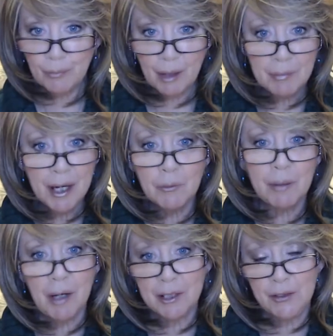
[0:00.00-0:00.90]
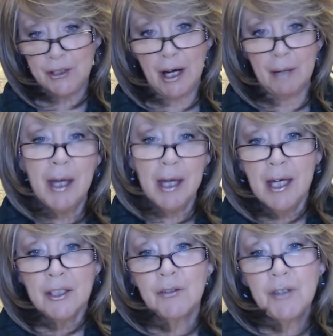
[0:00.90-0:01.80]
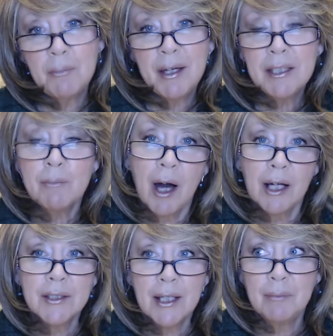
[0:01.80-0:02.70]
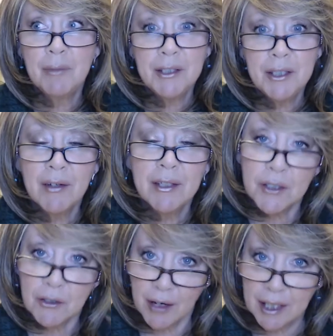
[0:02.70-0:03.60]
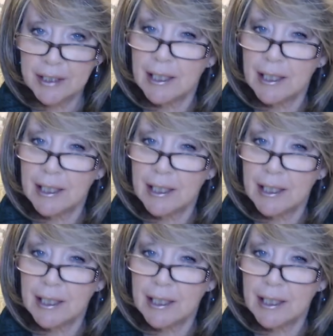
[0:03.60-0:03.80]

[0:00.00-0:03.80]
But anyway, BoxyCharm. So for the base box, um, they did raise their rates.